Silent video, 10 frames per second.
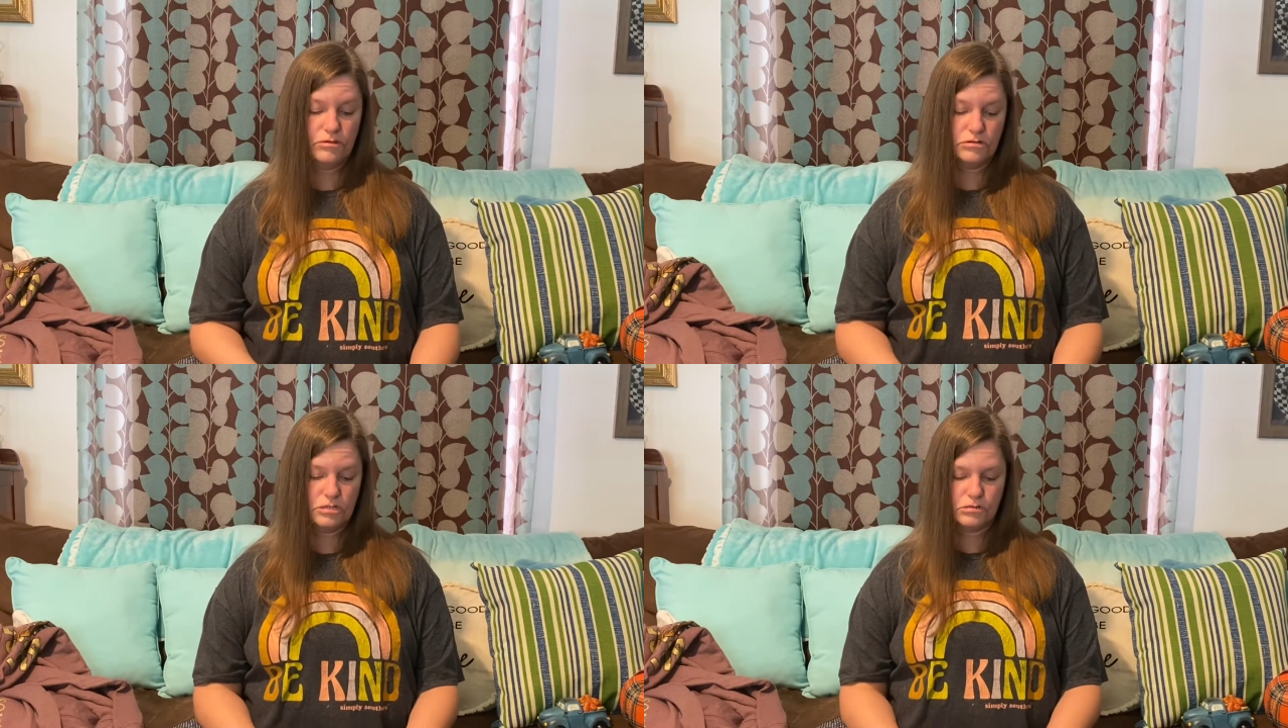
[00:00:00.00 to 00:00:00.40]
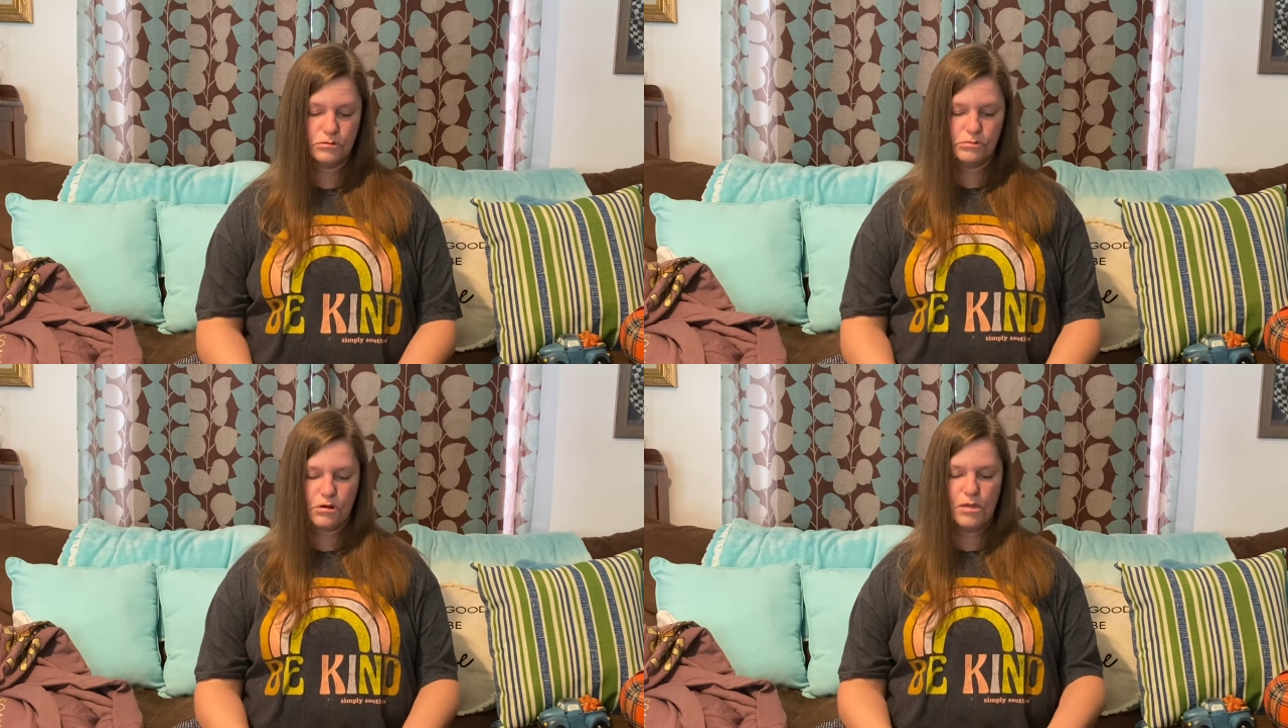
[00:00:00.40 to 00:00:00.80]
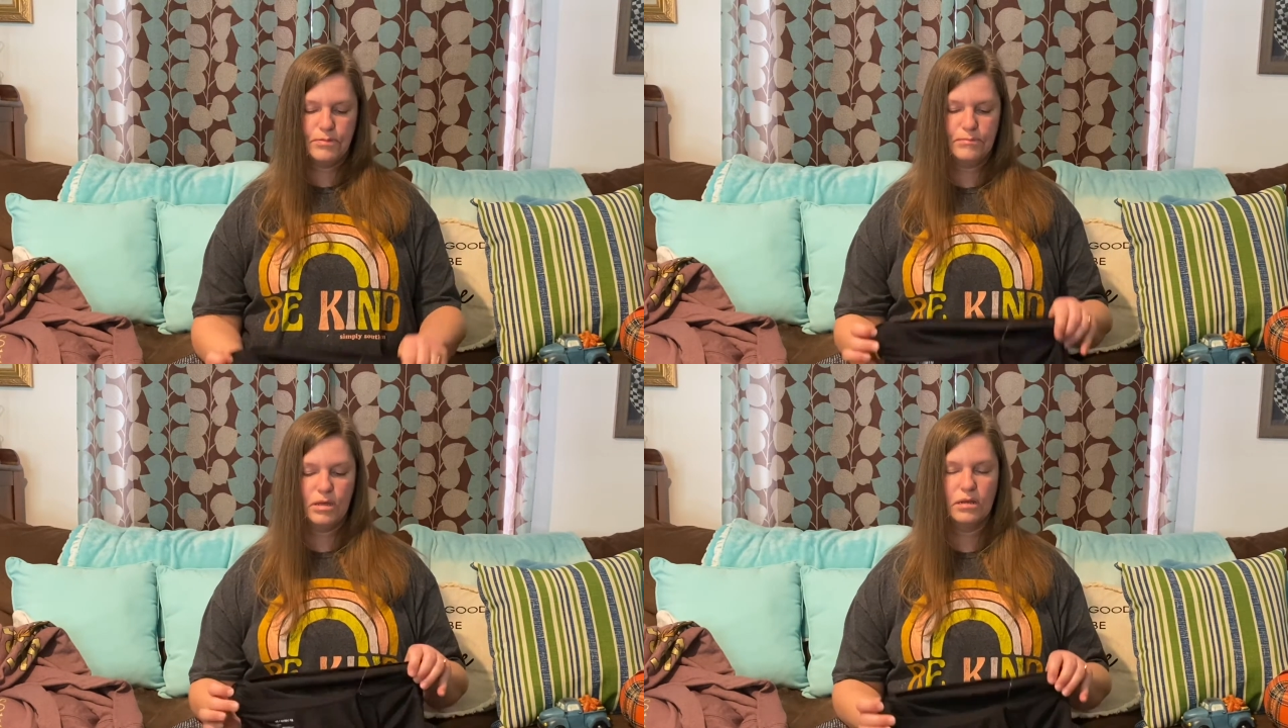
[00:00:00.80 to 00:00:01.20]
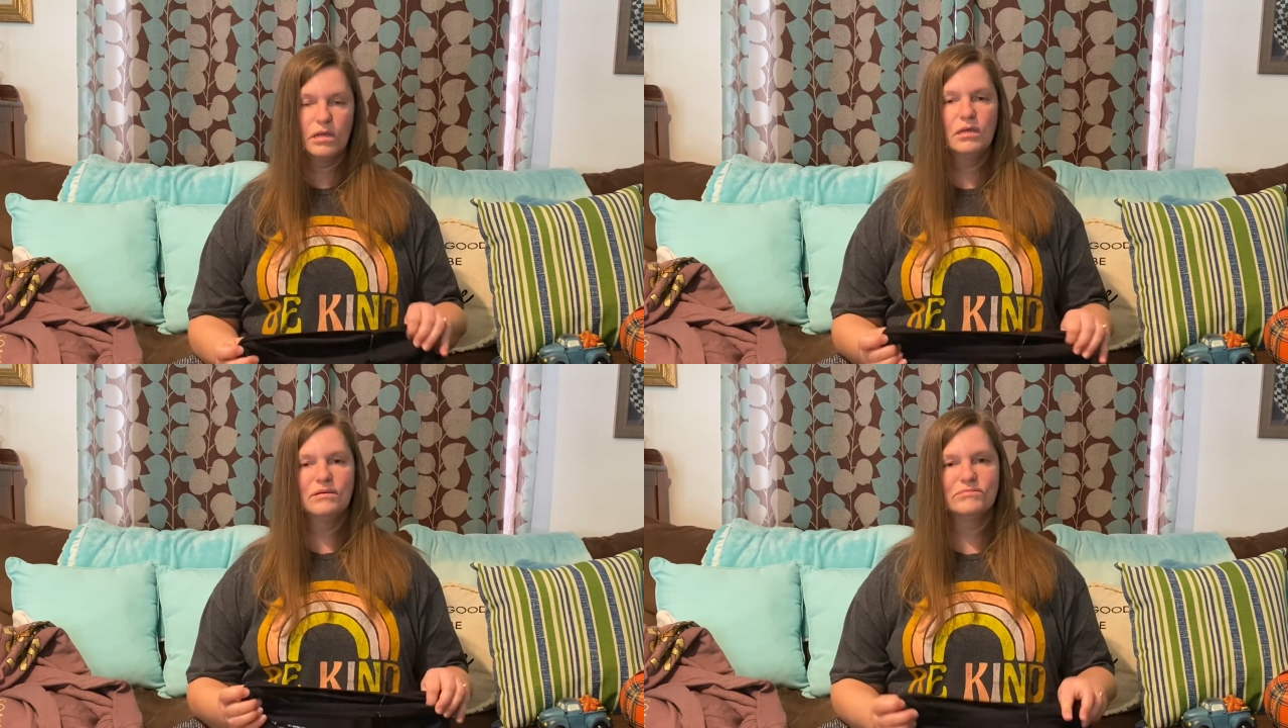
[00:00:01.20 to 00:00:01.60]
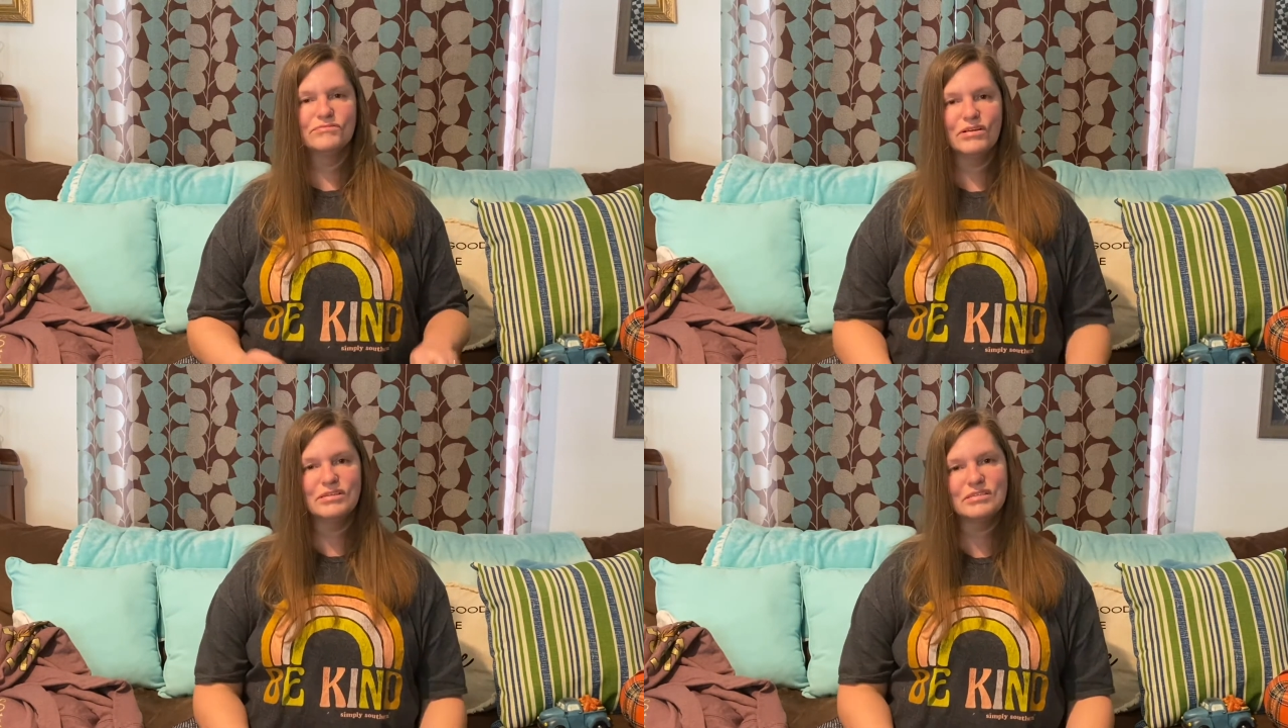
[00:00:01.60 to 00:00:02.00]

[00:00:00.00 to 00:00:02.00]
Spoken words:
Their dressing rooms were open, but I was very